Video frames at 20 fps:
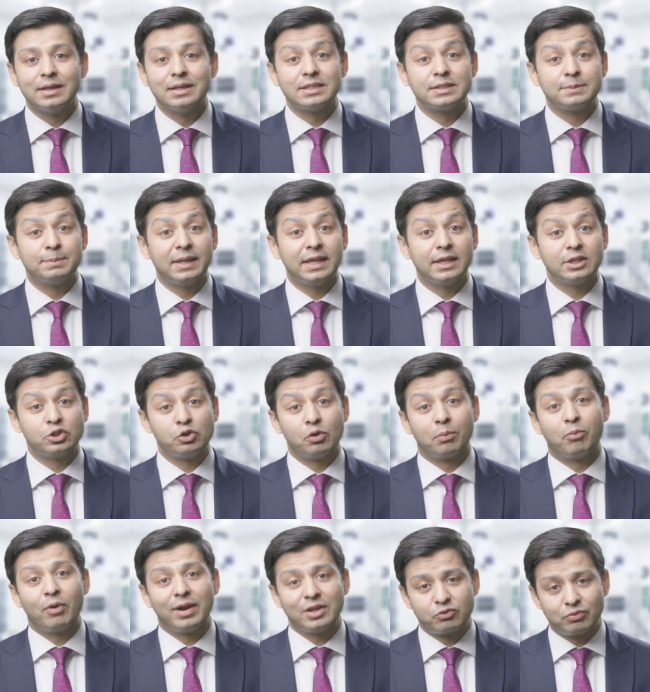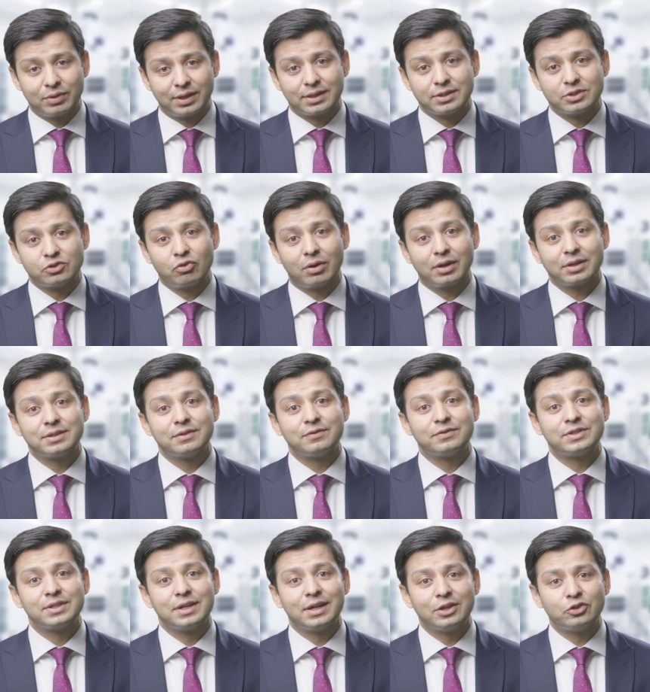Speak to your breast
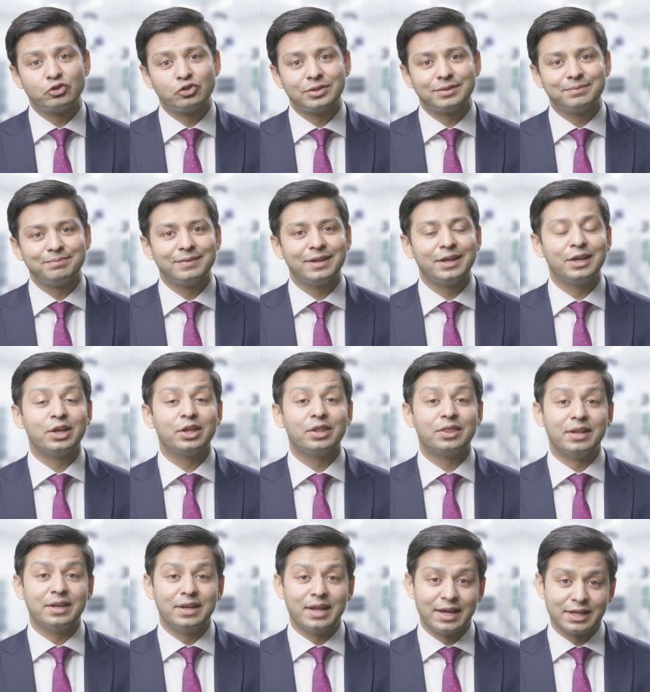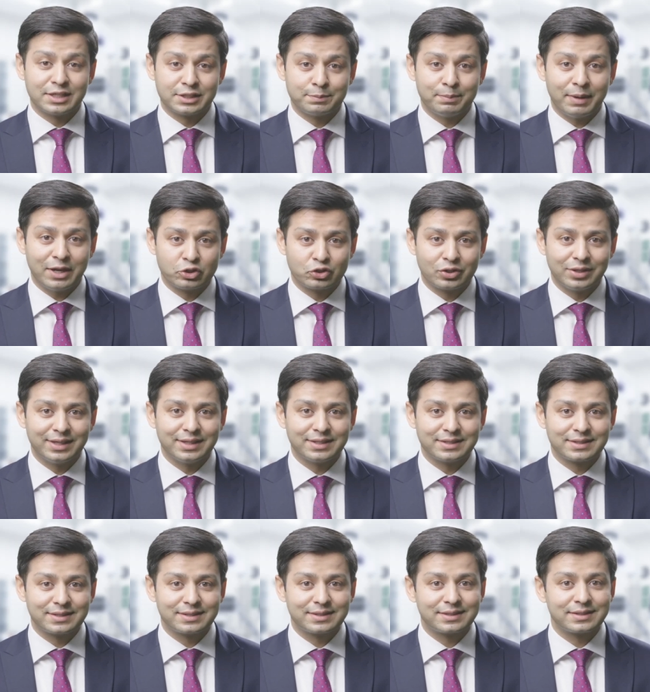reconstructive surgeon the nurse
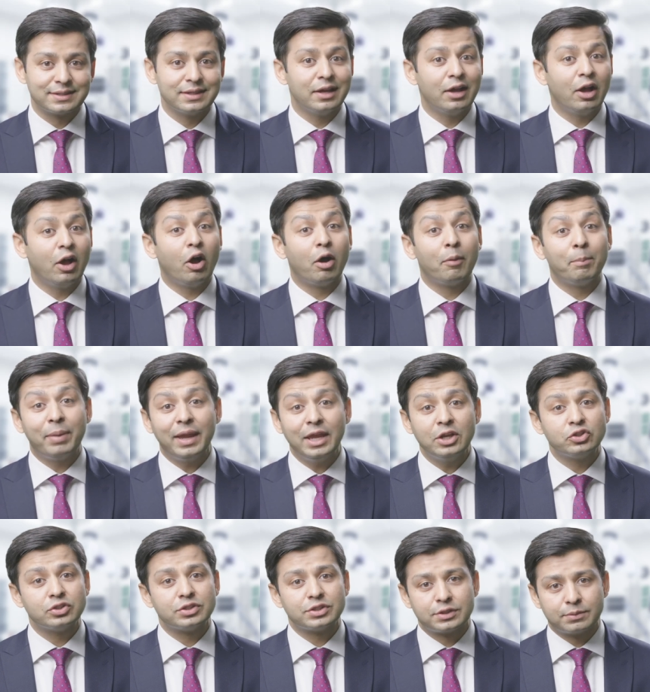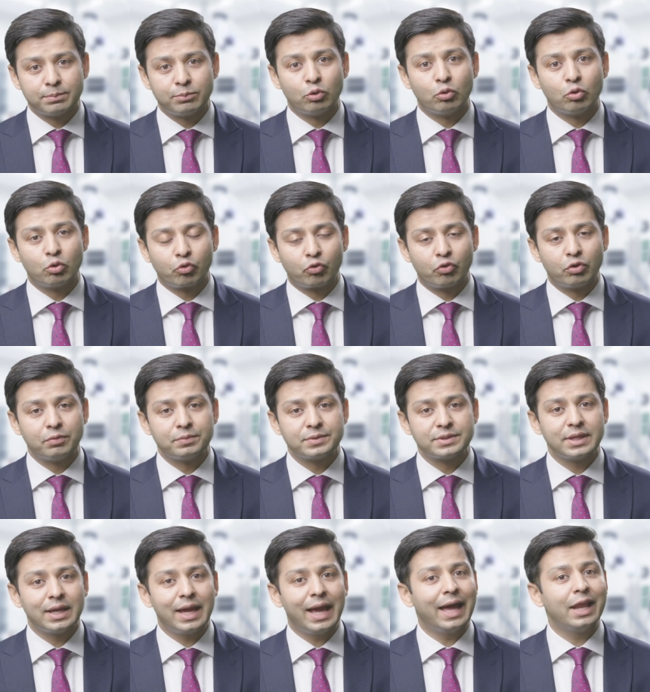specialists, our patient support
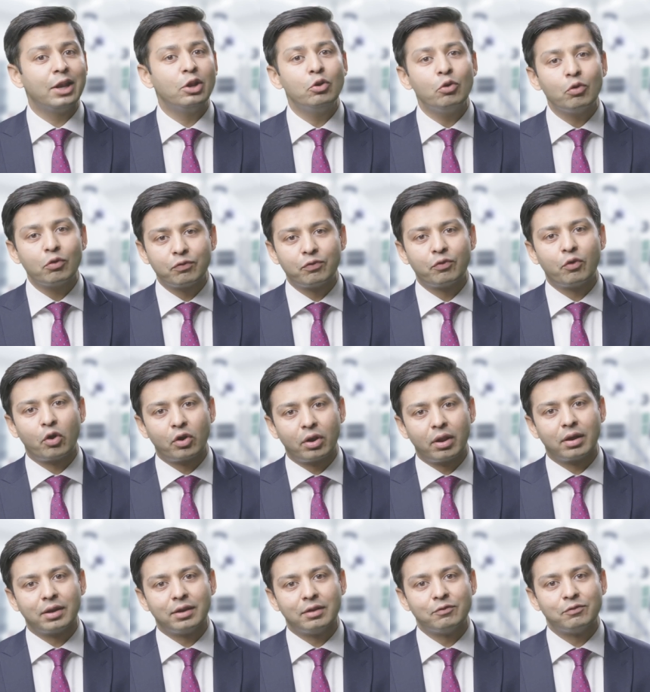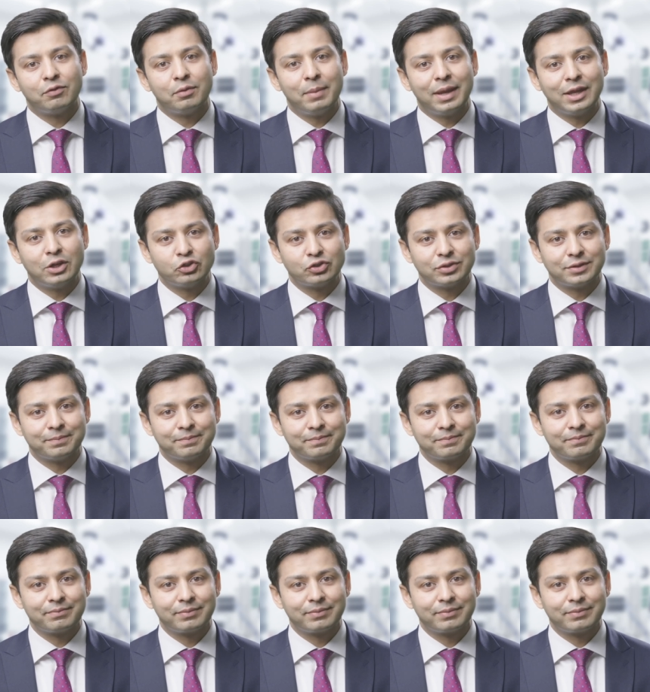groups, and look for online information.